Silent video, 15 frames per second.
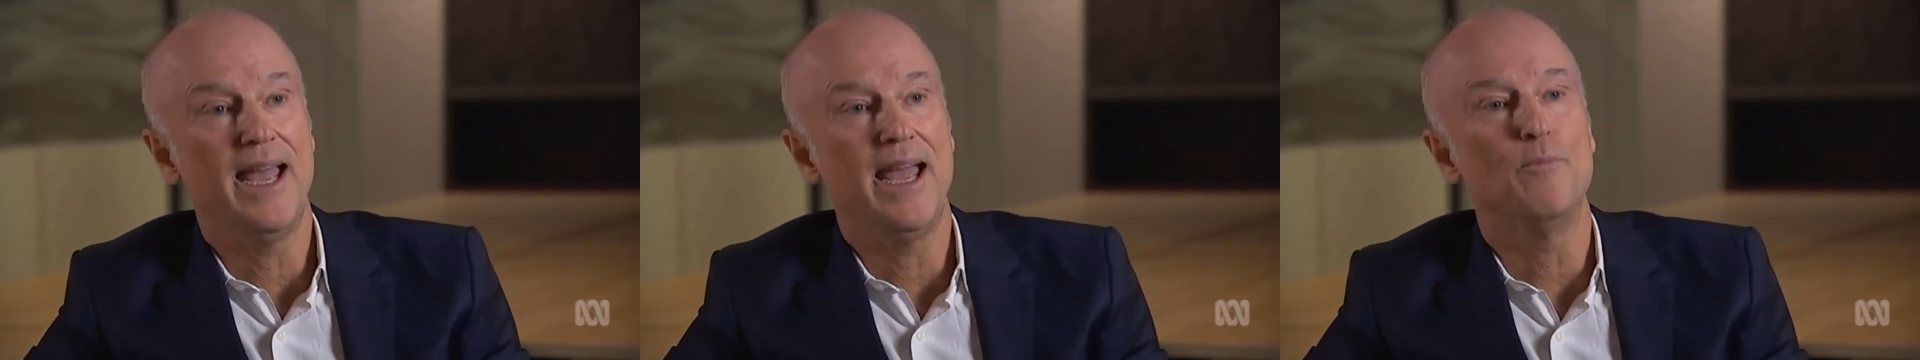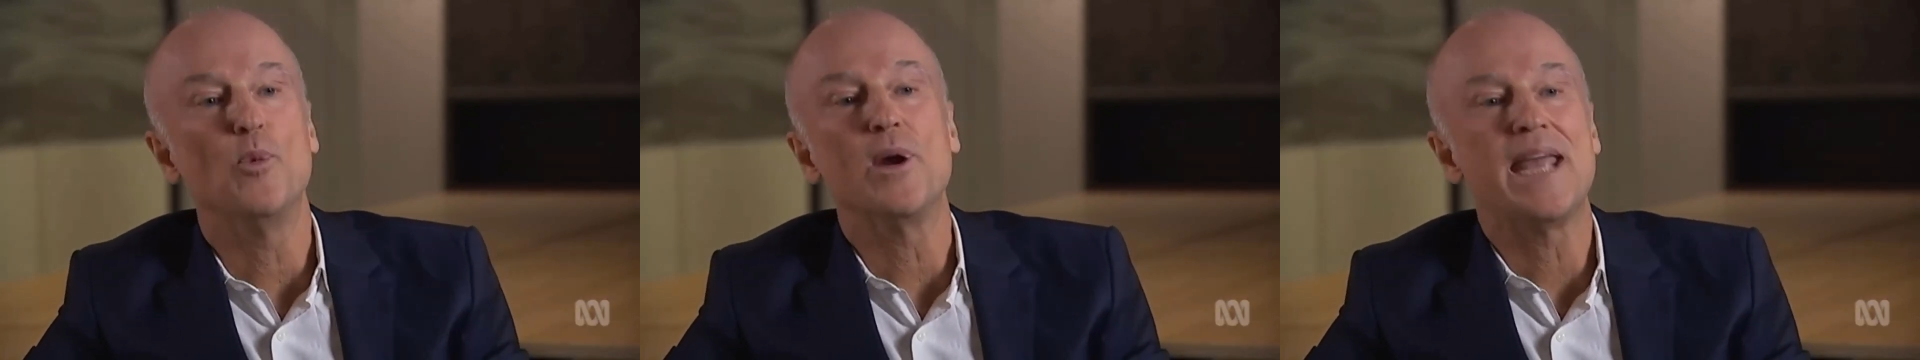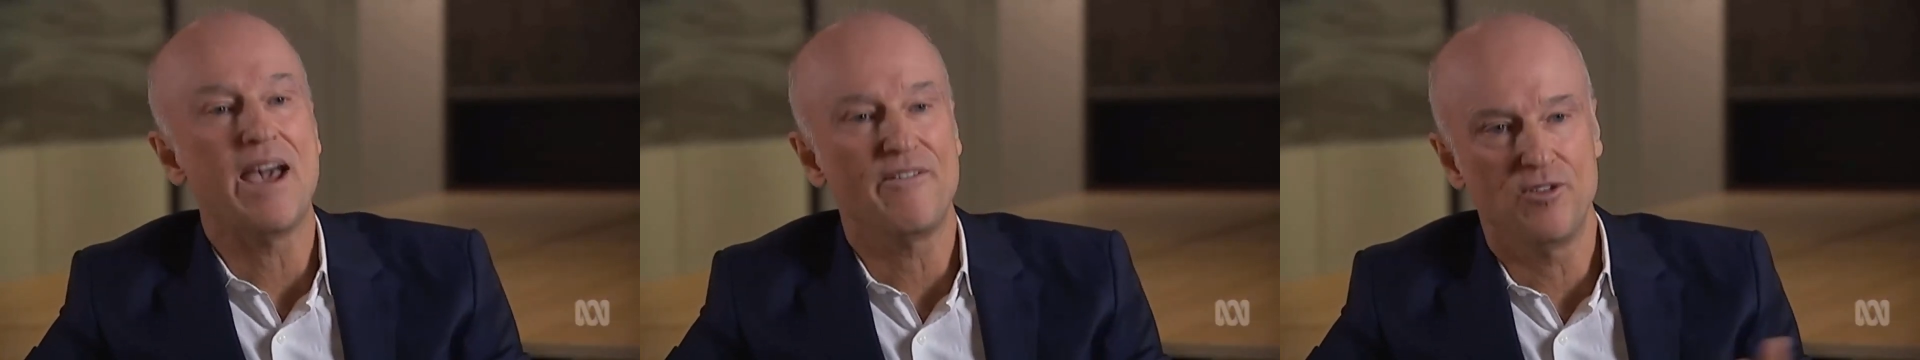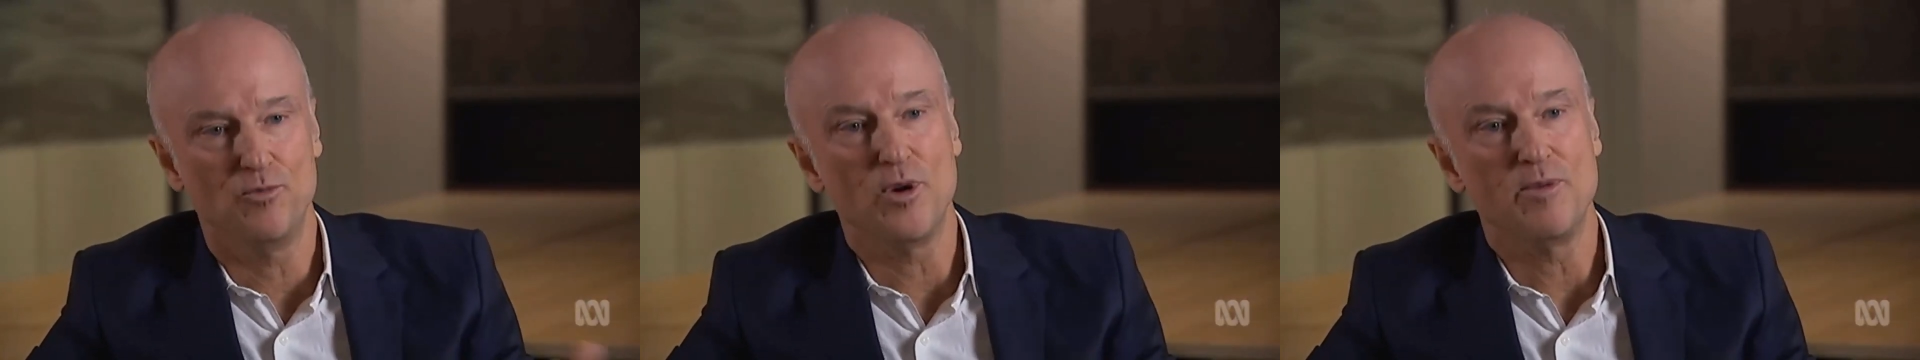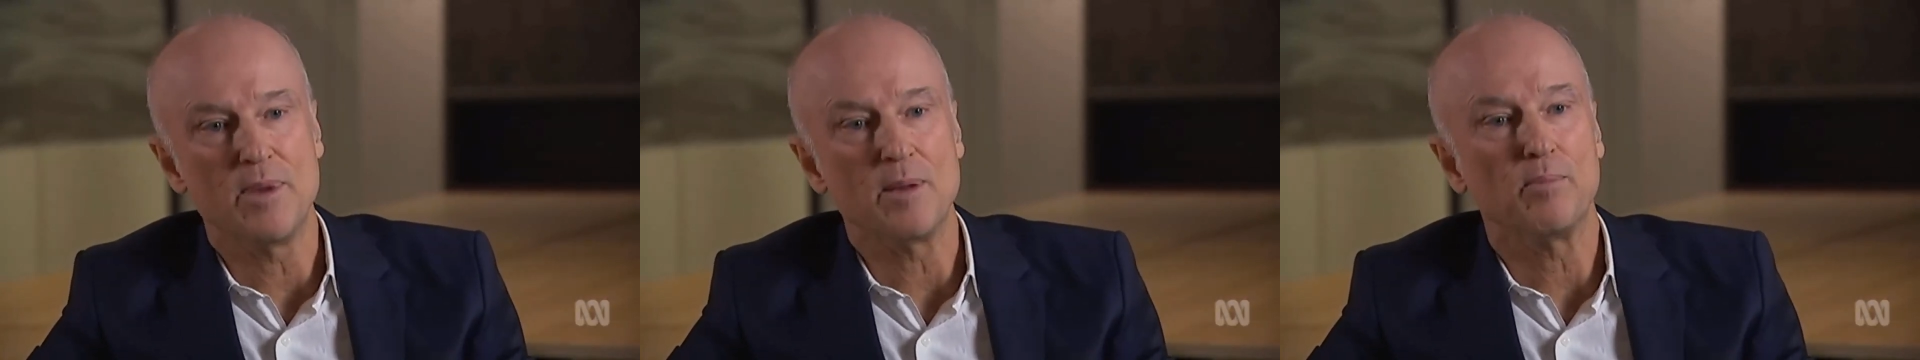and we
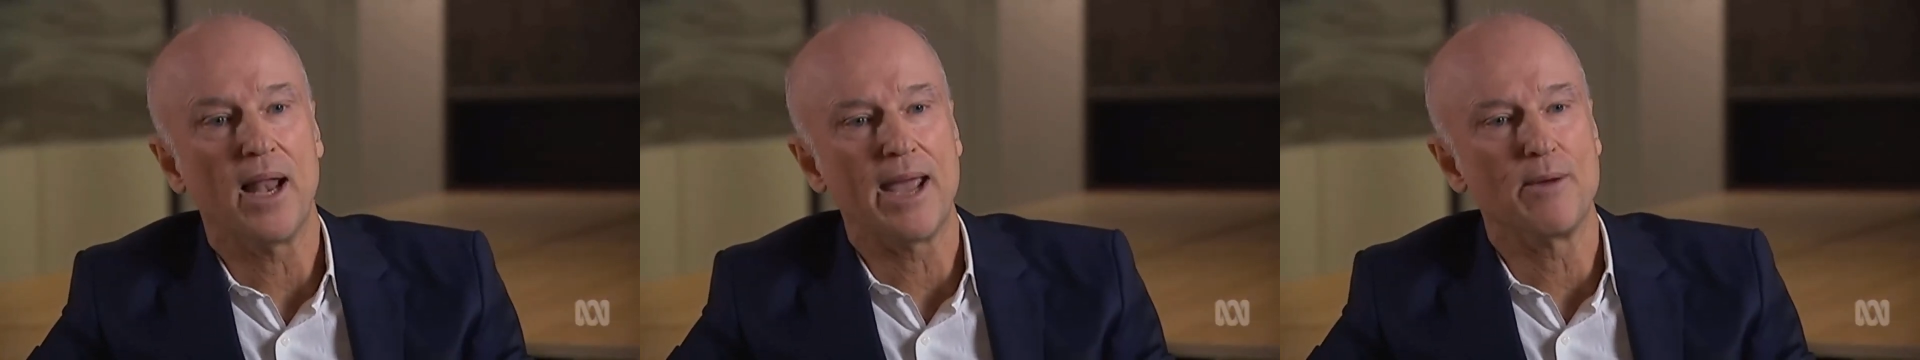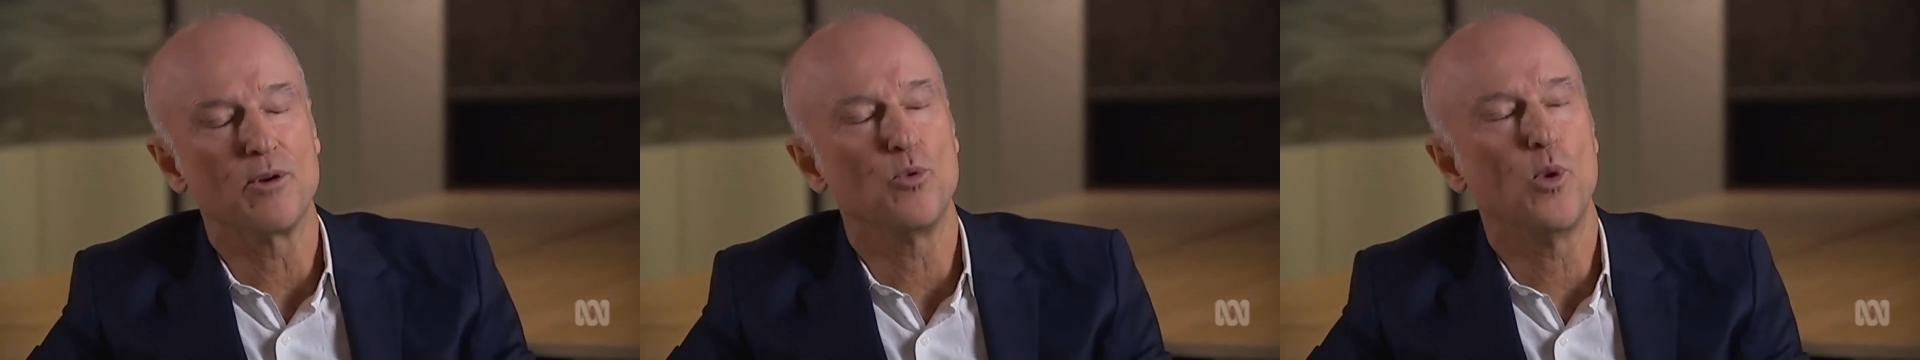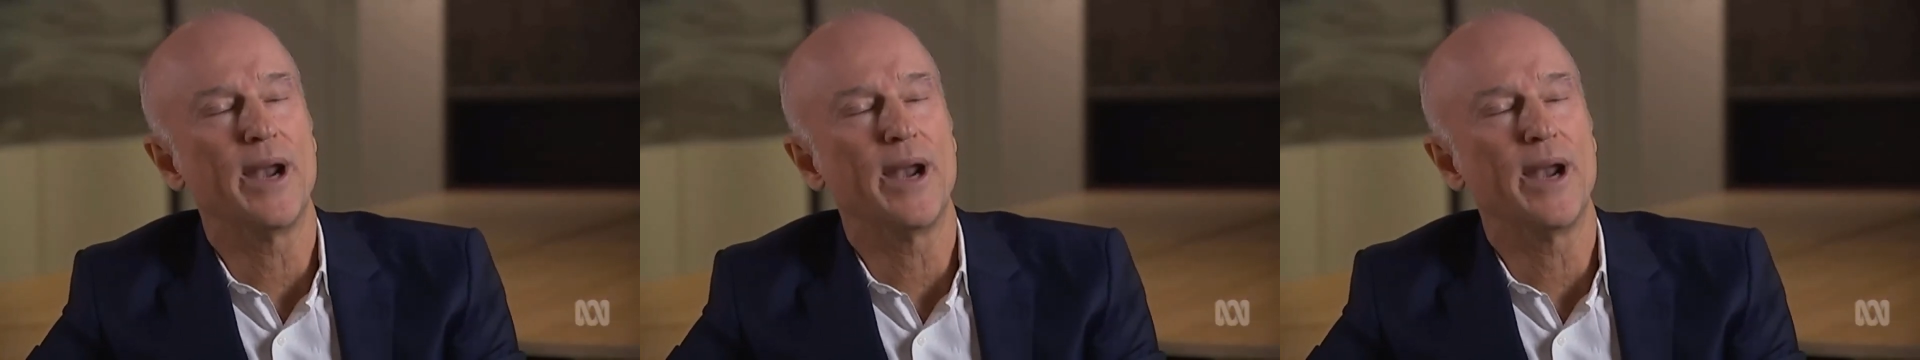haven't, we've been playing with